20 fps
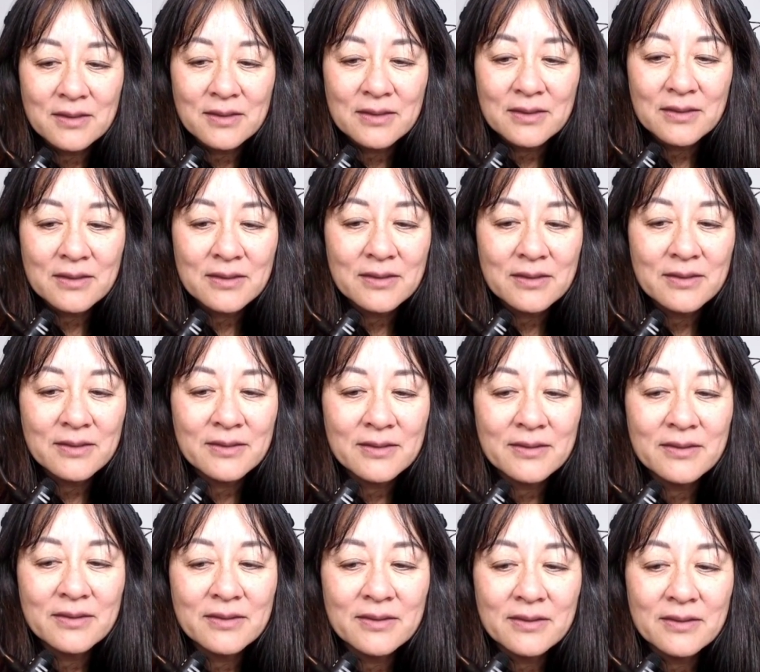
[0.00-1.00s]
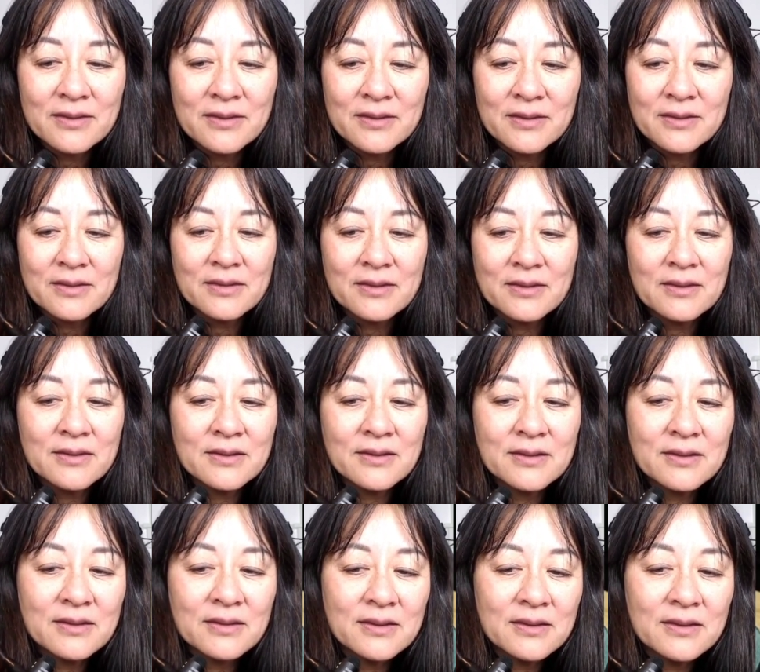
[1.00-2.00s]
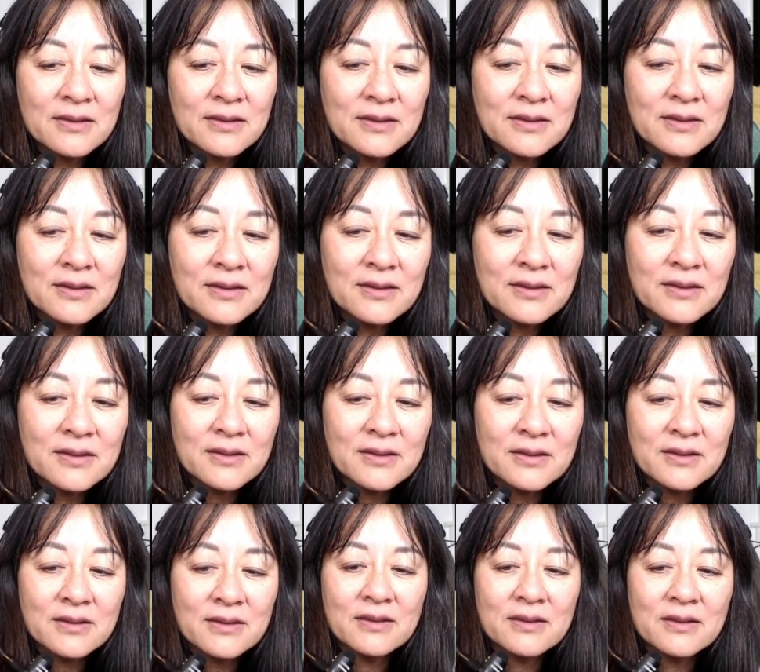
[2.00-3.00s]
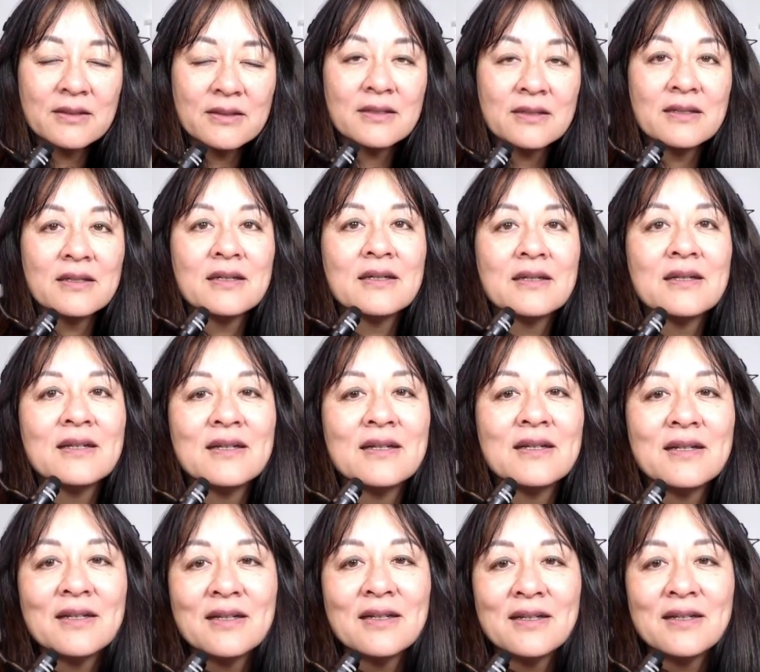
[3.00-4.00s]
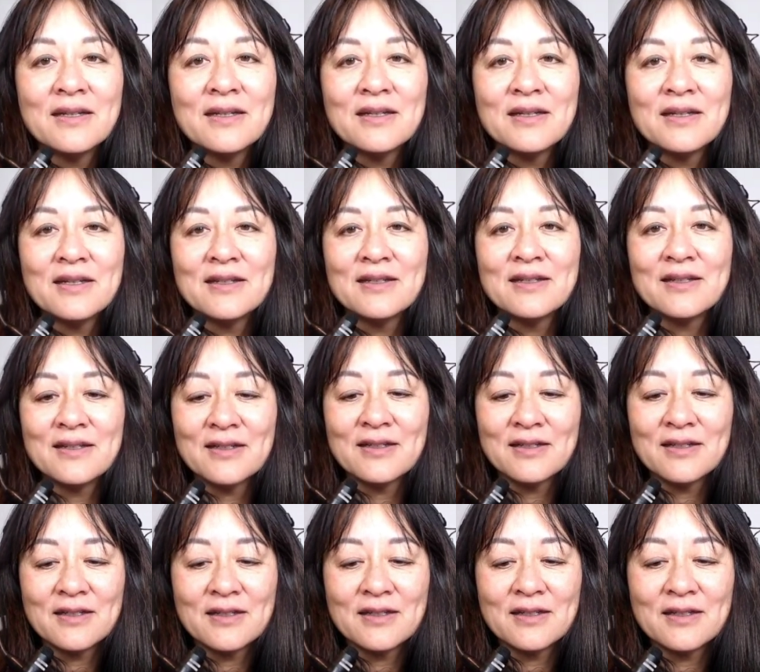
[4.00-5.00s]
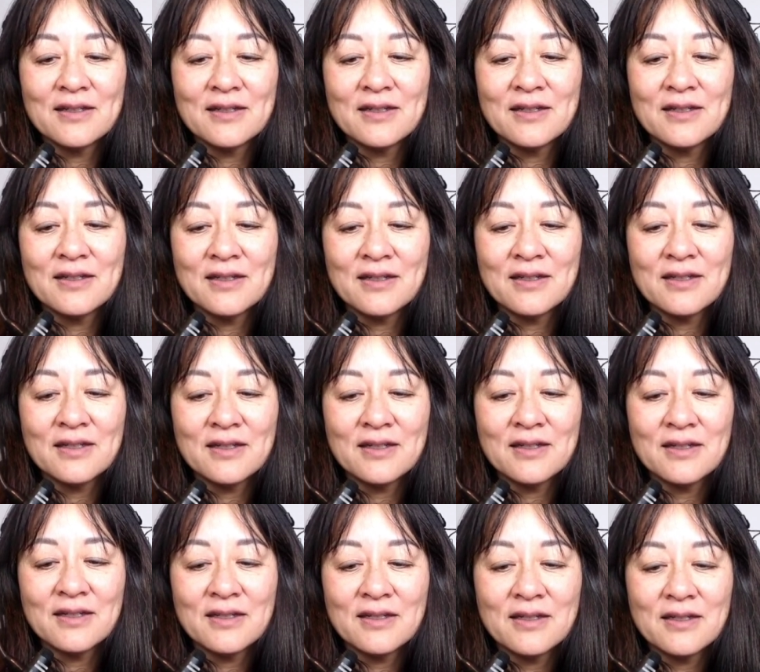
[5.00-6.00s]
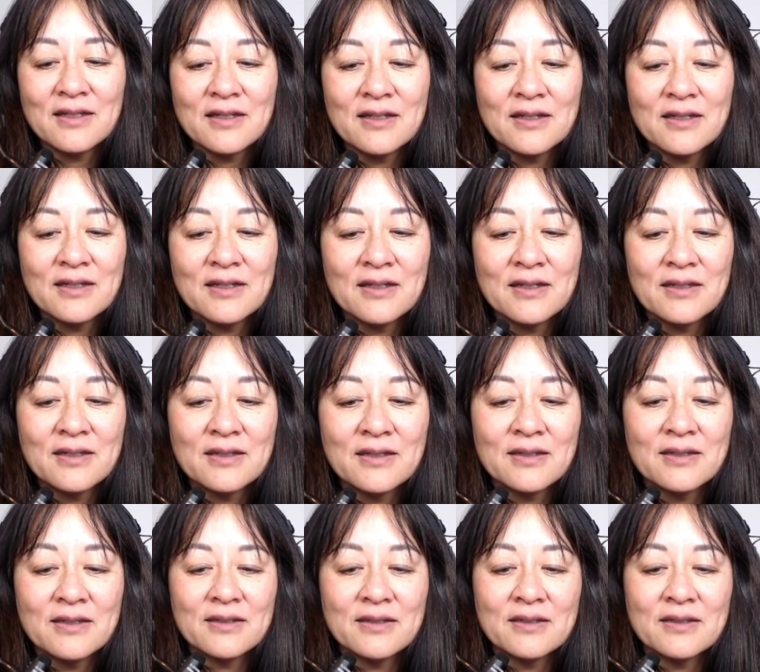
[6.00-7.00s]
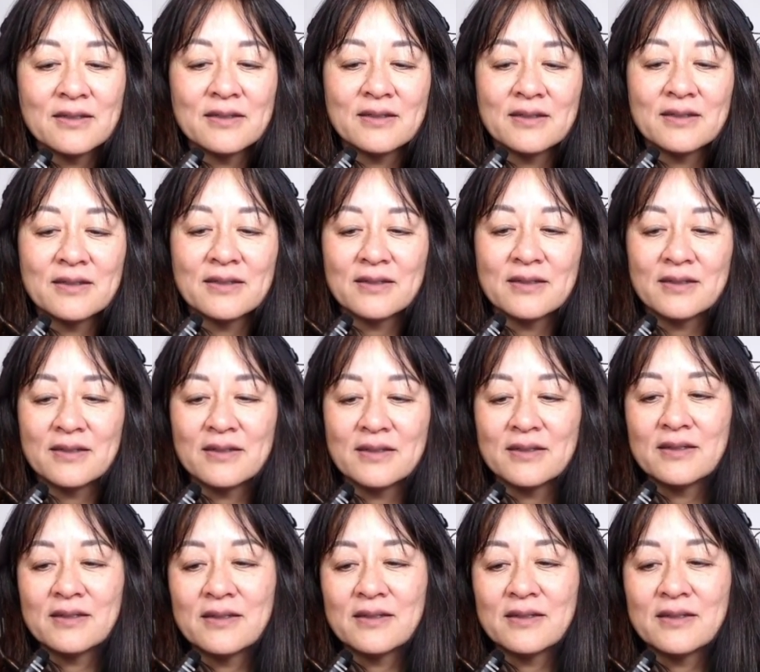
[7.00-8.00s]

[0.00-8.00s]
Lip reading: The person shown says nothing.